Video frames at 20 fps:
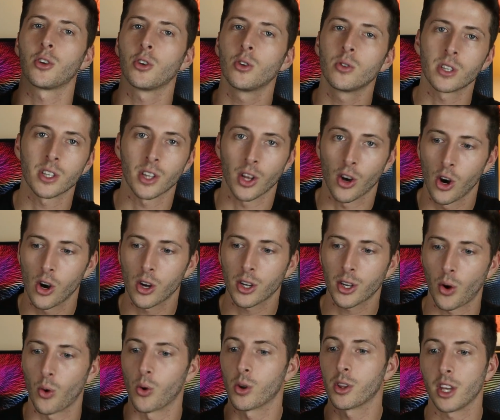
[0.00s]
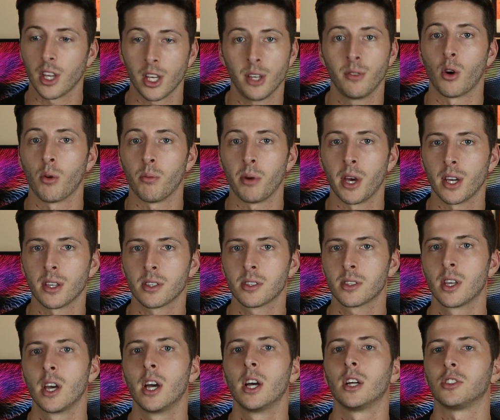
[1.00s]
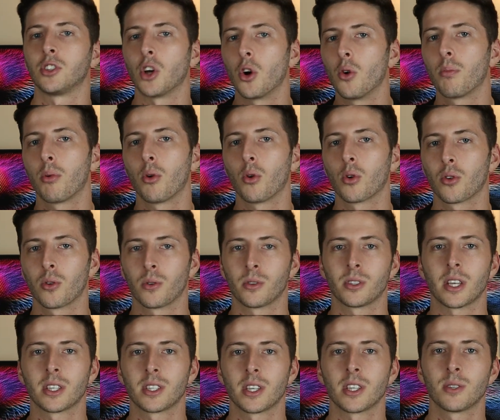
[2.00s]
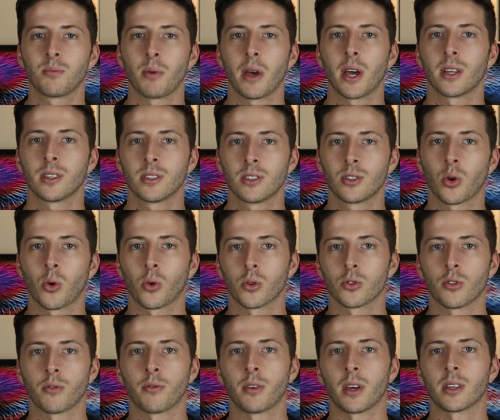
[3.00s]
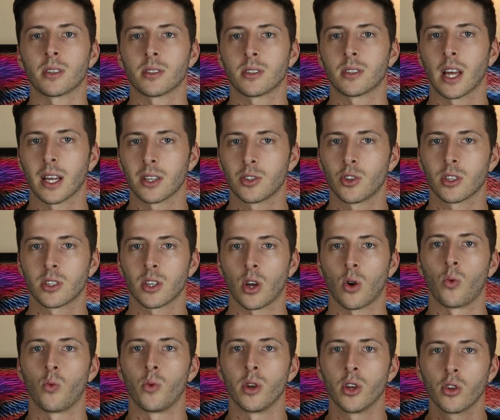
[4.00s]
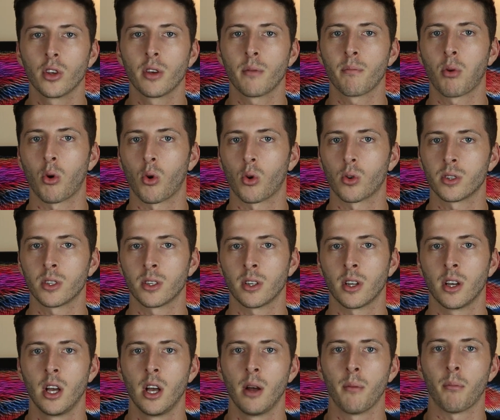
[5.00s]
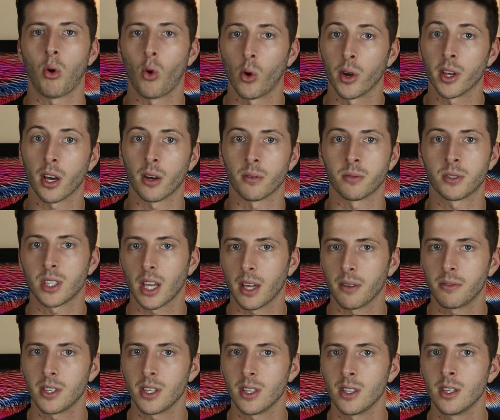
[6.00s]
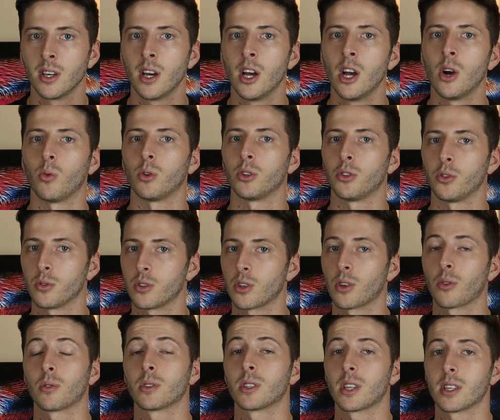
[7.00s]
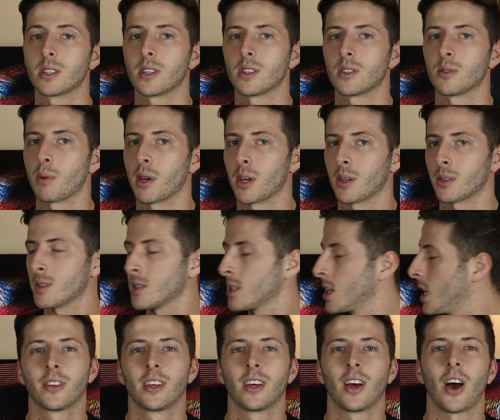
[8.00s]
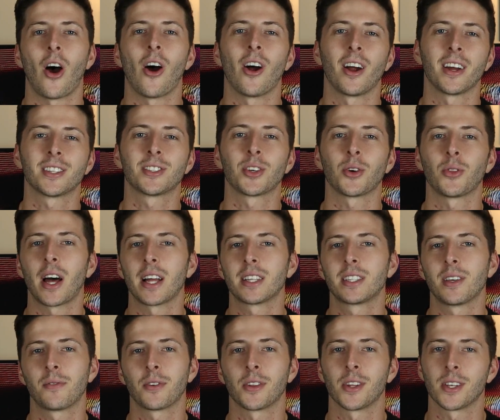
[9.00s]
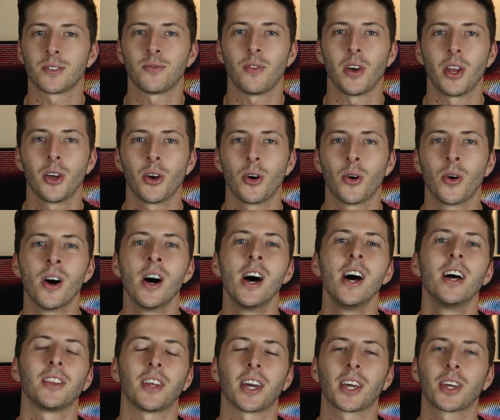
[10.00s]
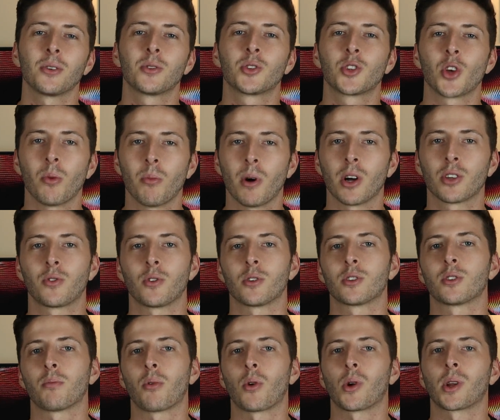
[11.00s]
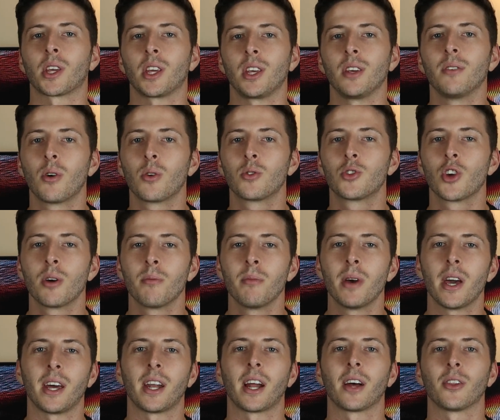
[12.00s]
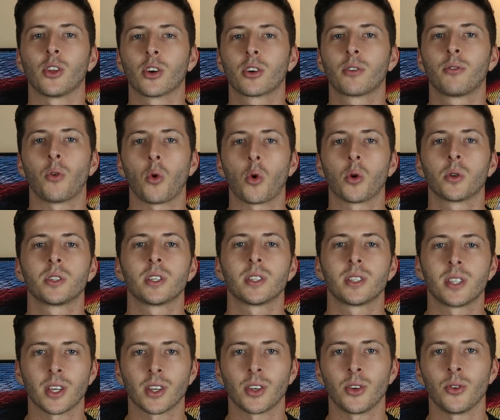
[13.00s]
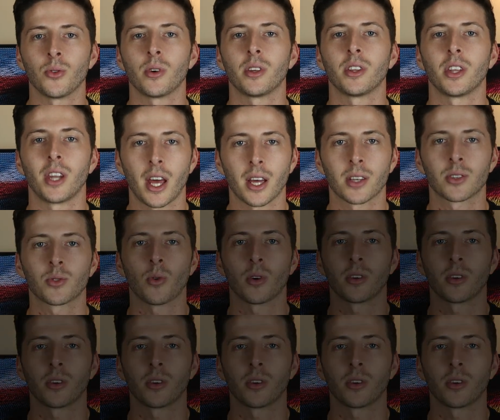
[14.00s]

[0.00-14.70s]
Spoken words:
you're using the hook or the EVO base, don't pull your resistance bands towards your face. That's just a really important point of safety when using resistance bands. Alright, so that's it for this video. Thank you so much for supporting EVO Gym, and I look forward to seeing you in the next